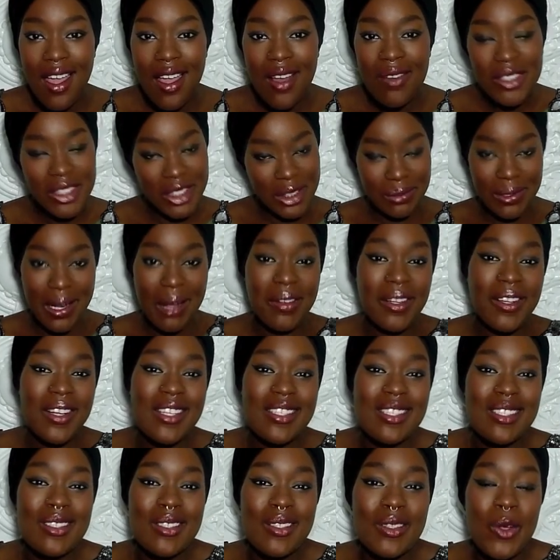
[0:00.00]
which you probably
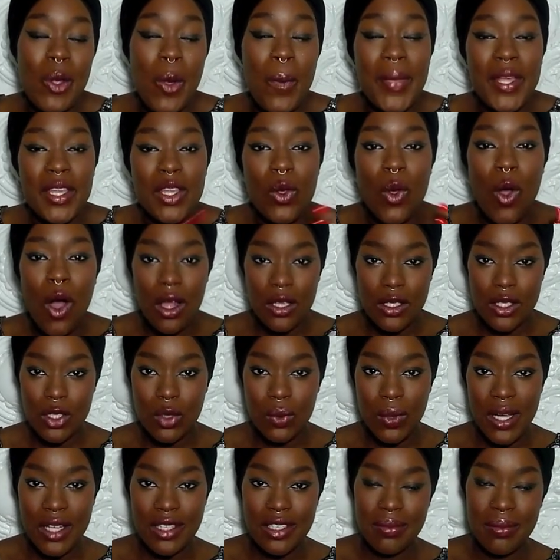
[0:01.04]
also do, but you also
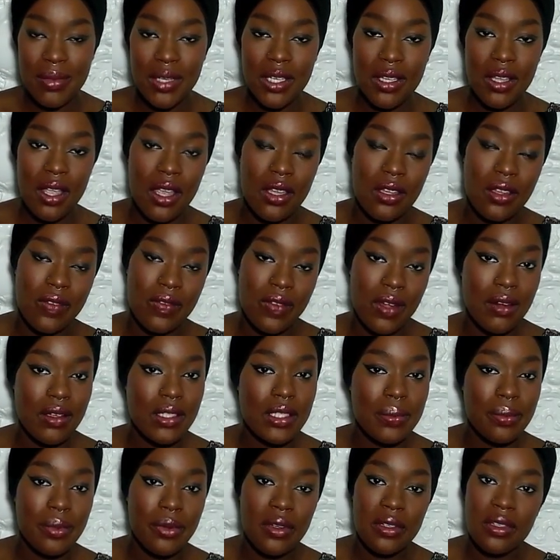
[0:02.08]
watch me and you're very
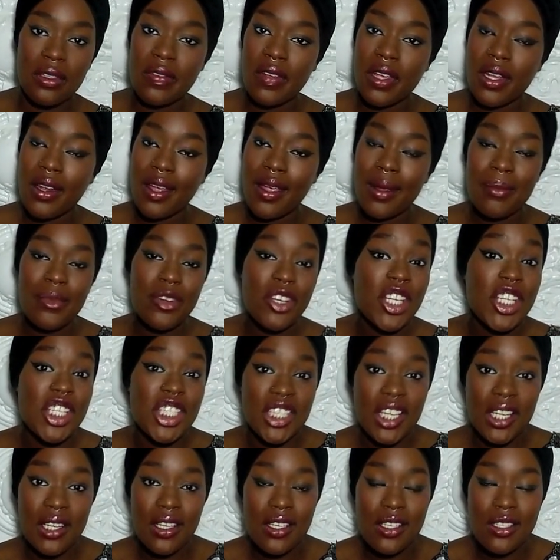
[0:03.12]
supportive and I
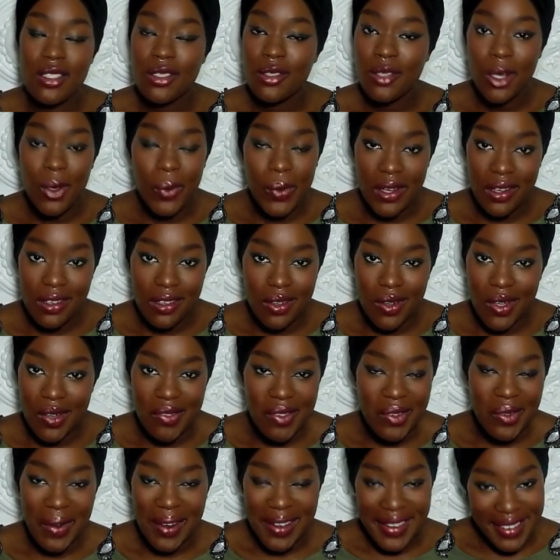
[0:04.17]
appreciate it to no end. You have
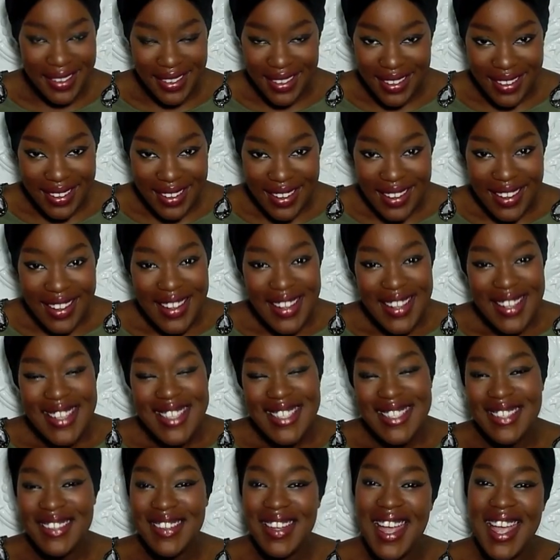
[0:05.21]
no idea.
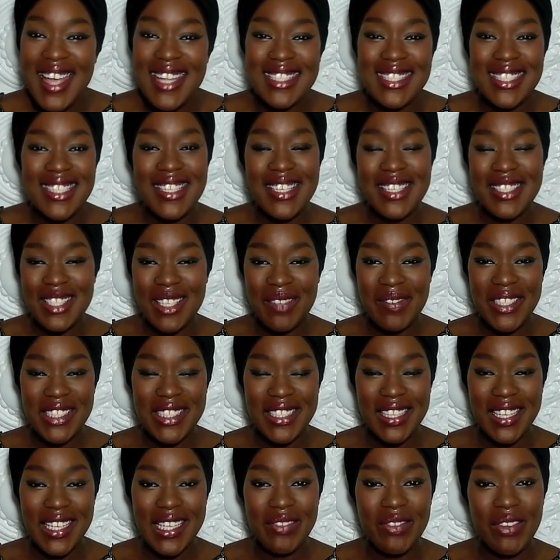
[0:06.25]
So guys, thank you so much
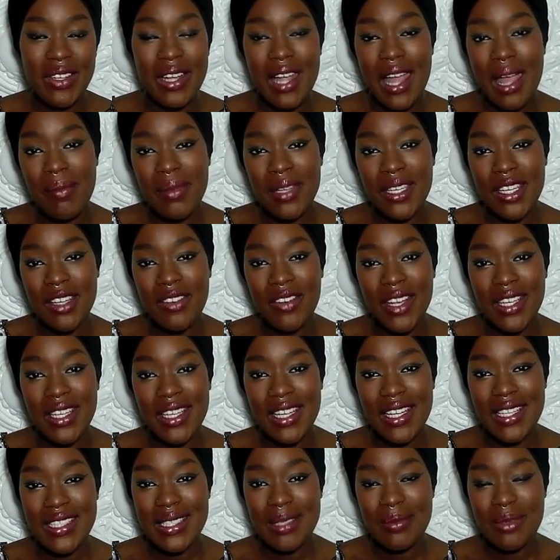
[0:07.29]
again for commenting,
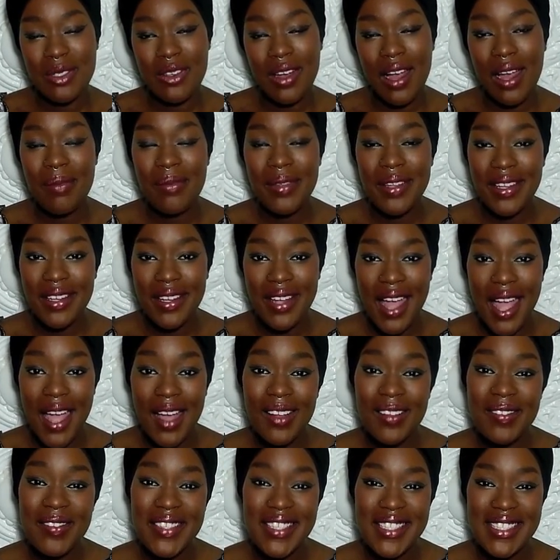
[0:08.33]
rating, and subscribing.
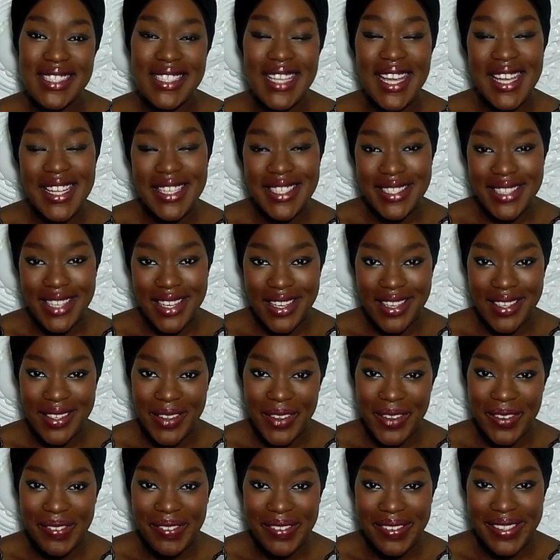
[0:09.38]
I'll be in touch and
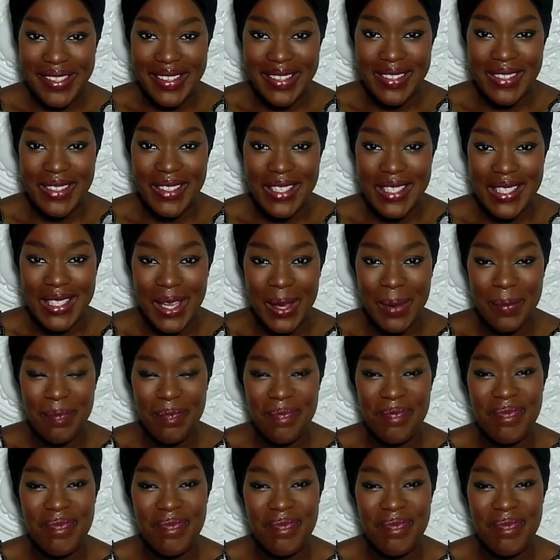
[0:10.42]
hopefully you'll do the same.